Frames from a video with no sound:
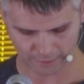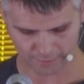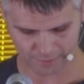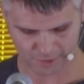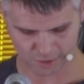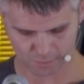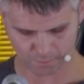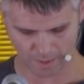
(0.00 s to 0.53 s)
at the
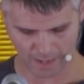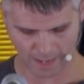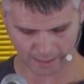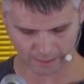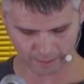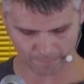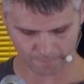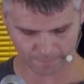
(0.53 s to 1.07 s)

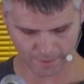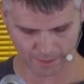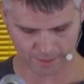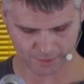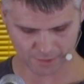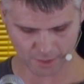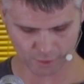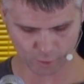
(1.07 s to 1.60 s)
speck that
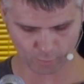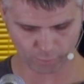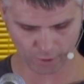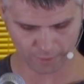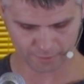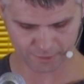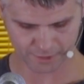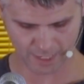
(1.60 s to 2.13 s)
is in your
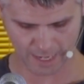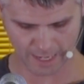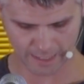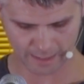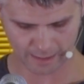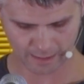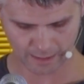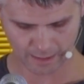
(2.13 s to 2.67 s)
brother's
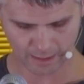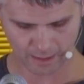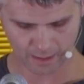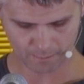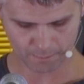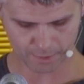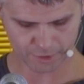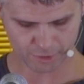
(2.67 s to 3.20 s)
eye,
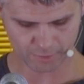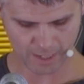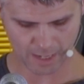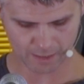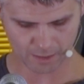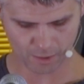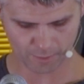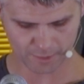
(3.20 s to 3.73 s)
but do
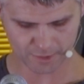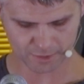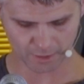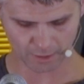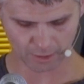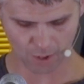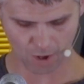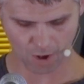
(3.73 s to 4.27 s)
not notice the
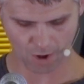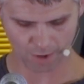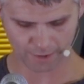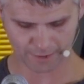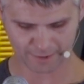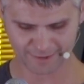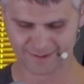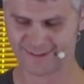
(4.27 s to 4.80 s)

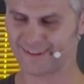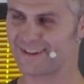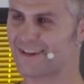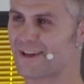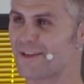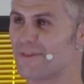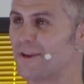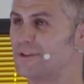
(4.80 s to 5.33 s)
log
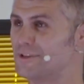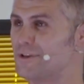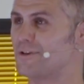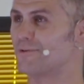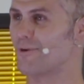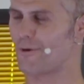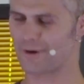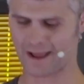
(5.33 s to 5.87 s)
that is in
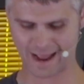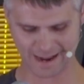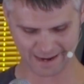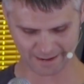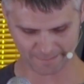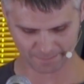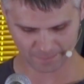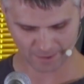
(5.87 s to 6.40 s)
your own eye?